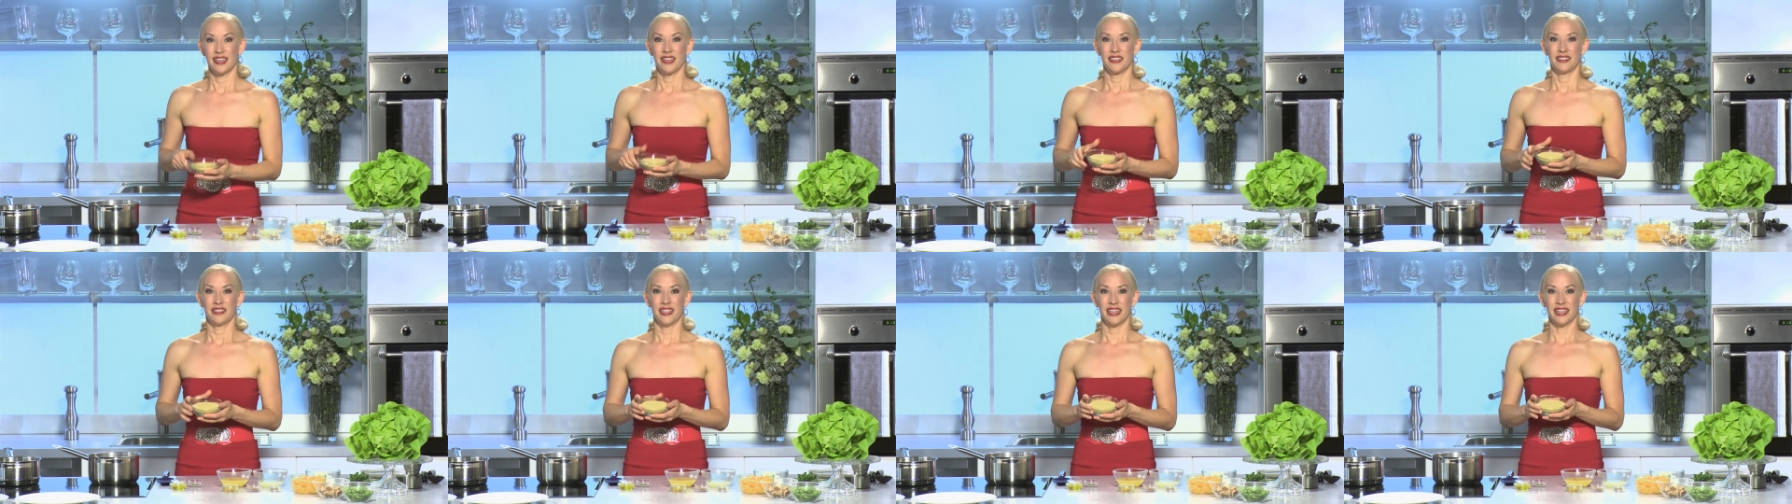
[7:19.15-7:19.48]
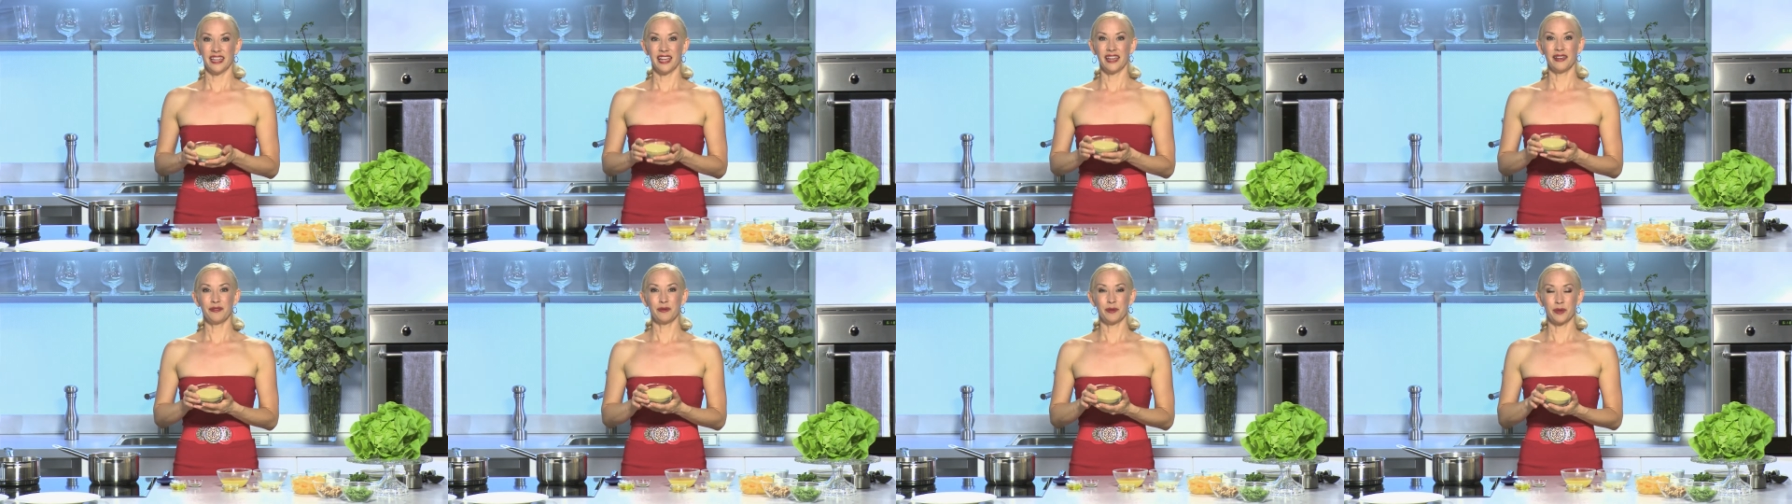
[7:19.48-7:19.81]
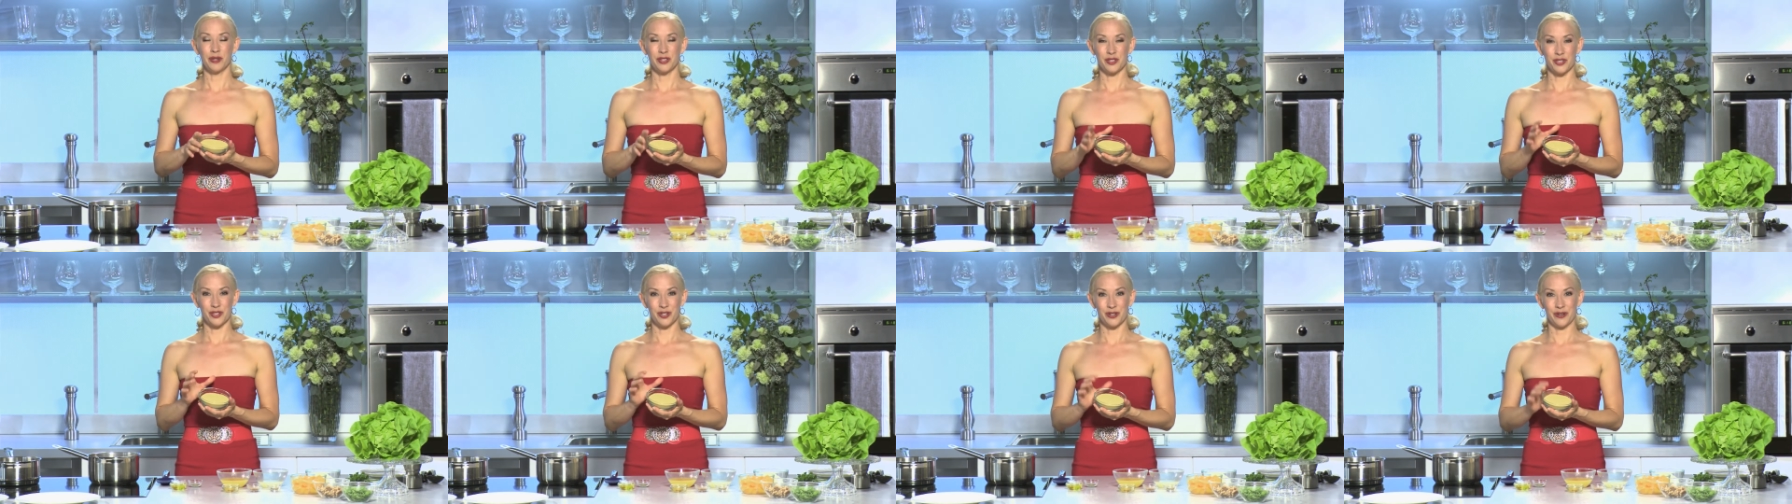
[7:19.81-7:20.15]
Then I'm going
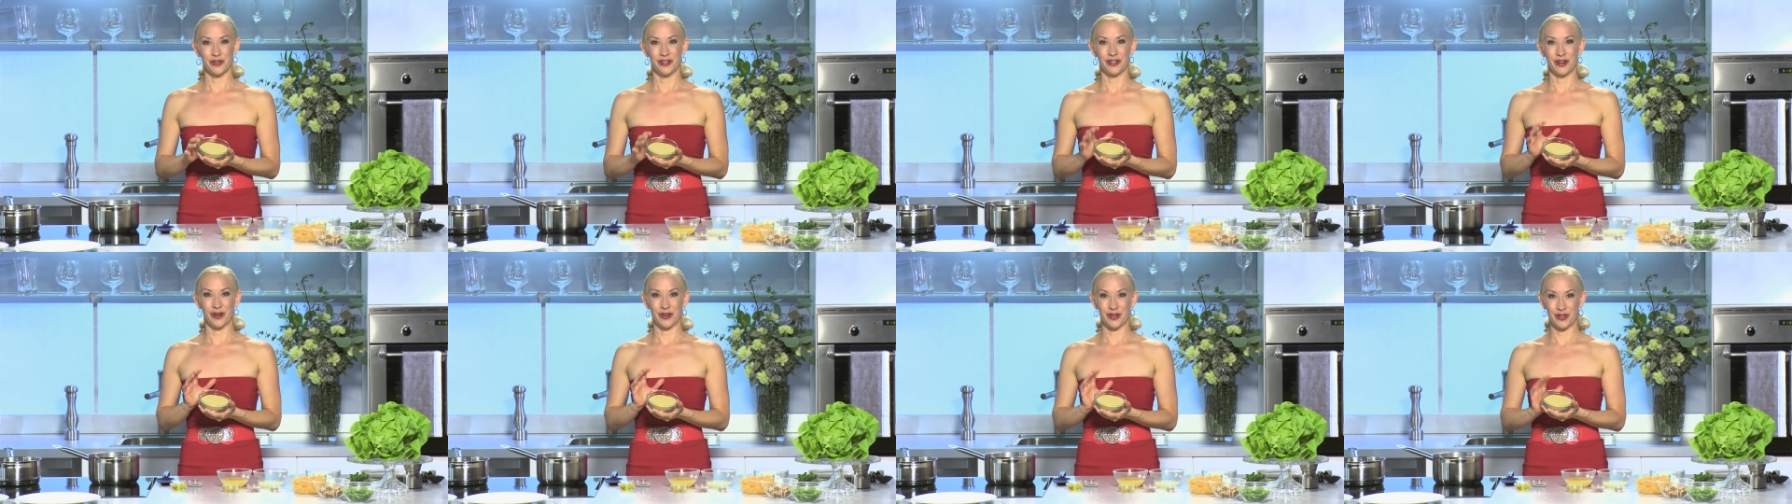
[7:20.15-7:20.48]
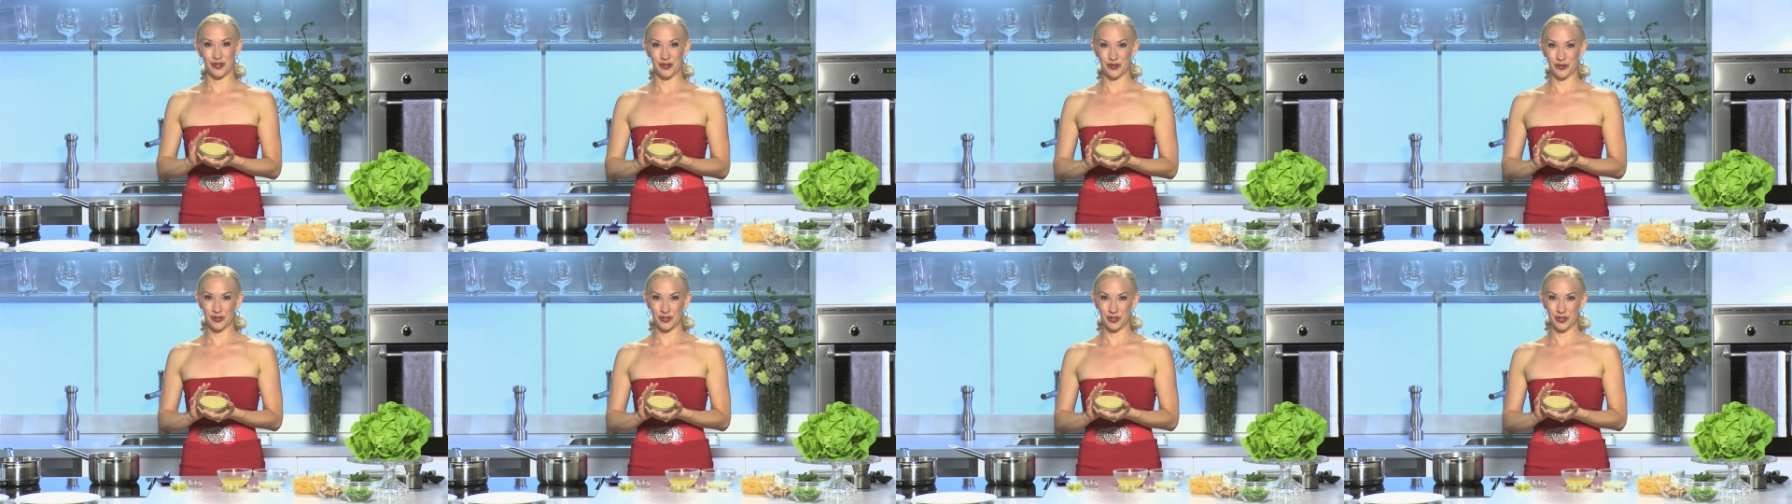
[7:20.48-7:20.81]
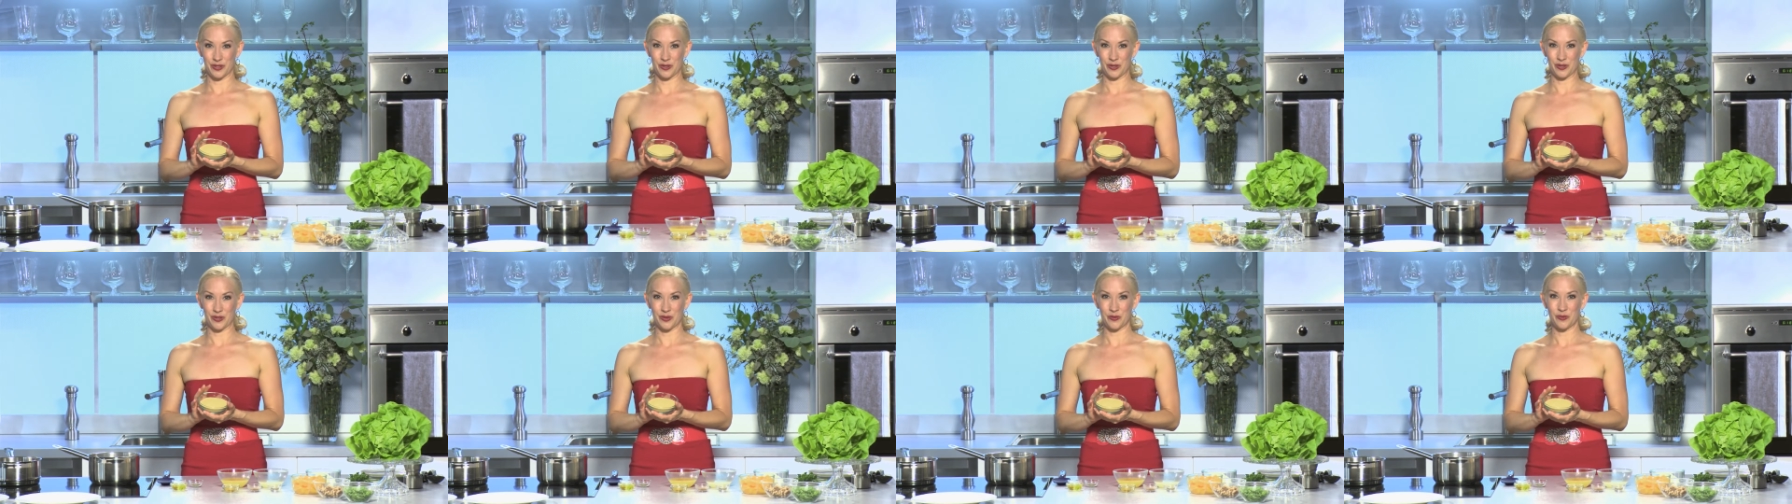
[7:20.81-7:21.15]
to stir in our
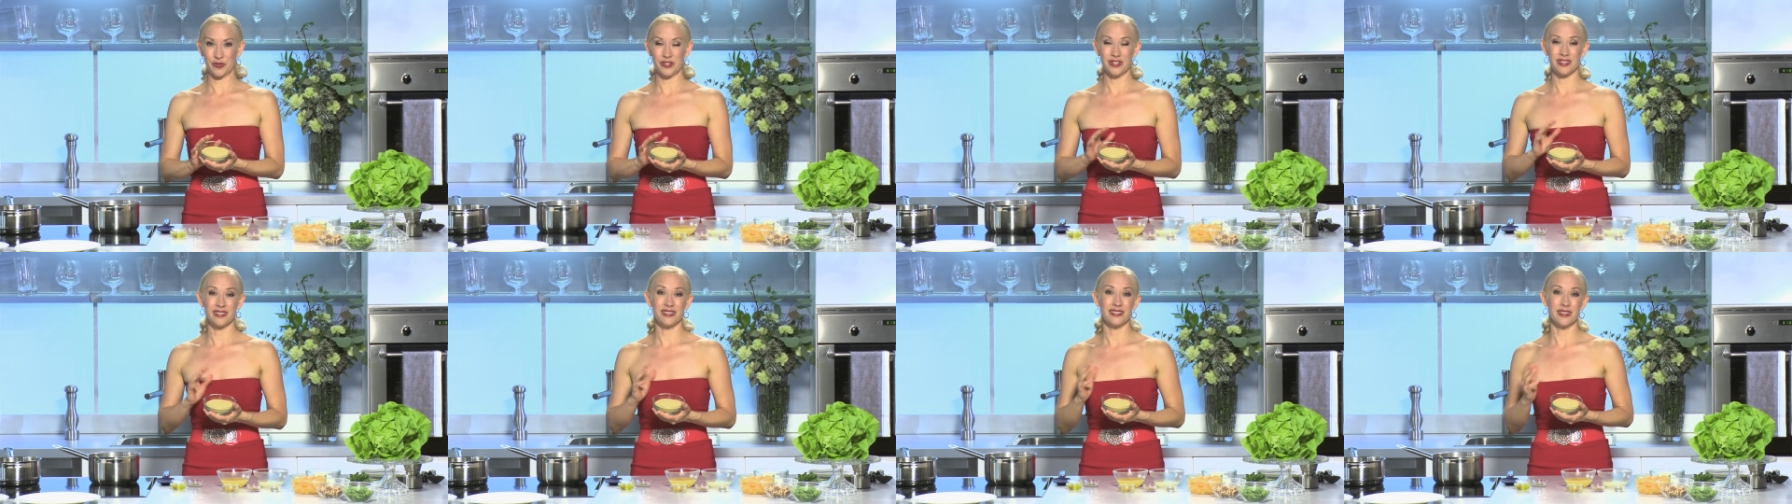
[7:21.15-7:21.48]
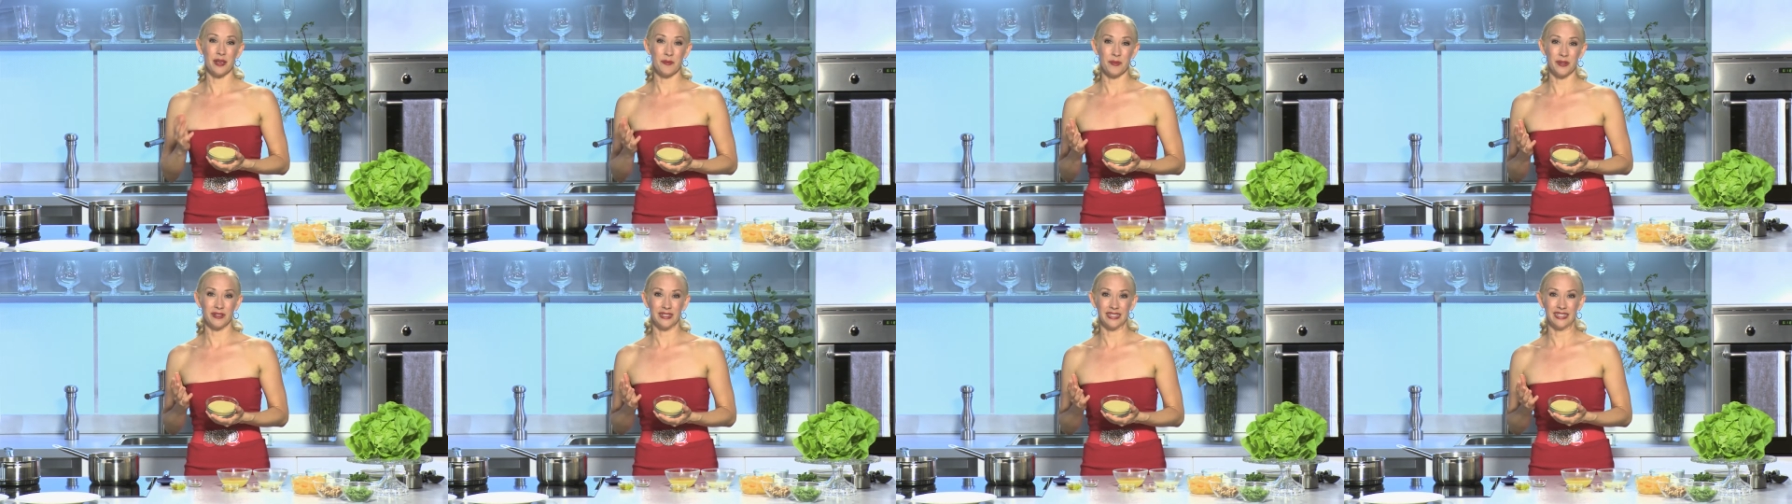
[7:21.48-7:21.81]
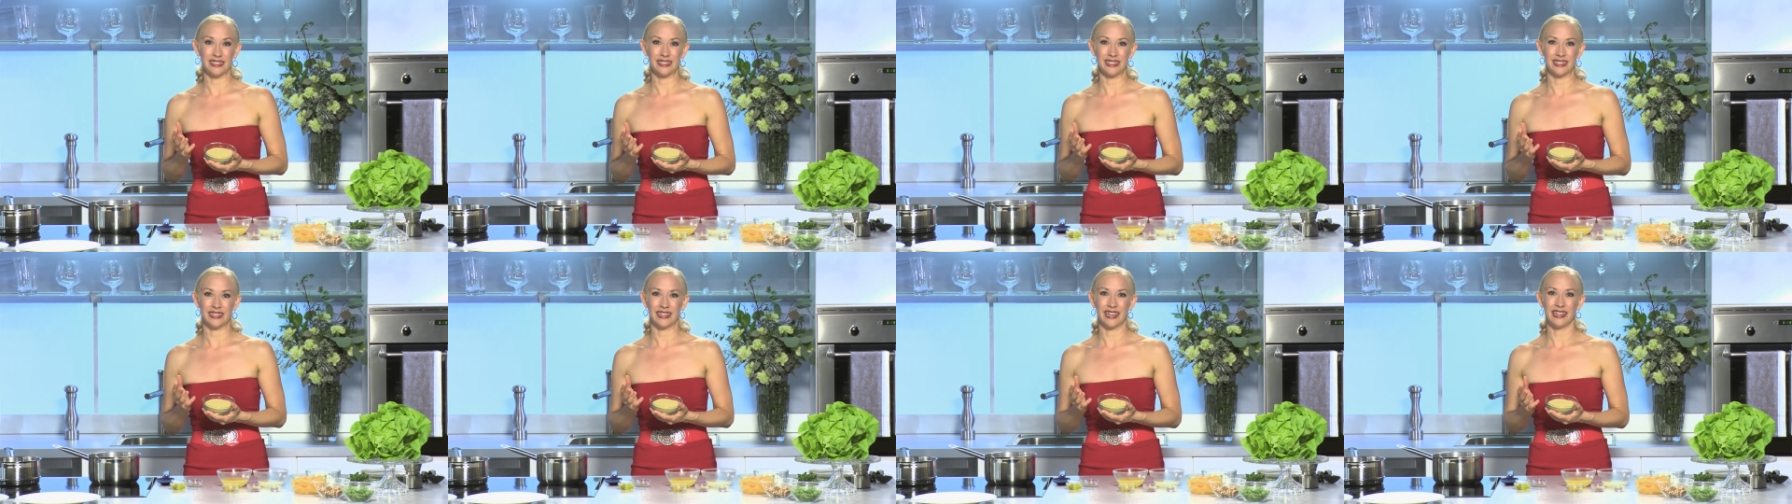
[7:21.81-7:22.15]
couscous, which is semolina,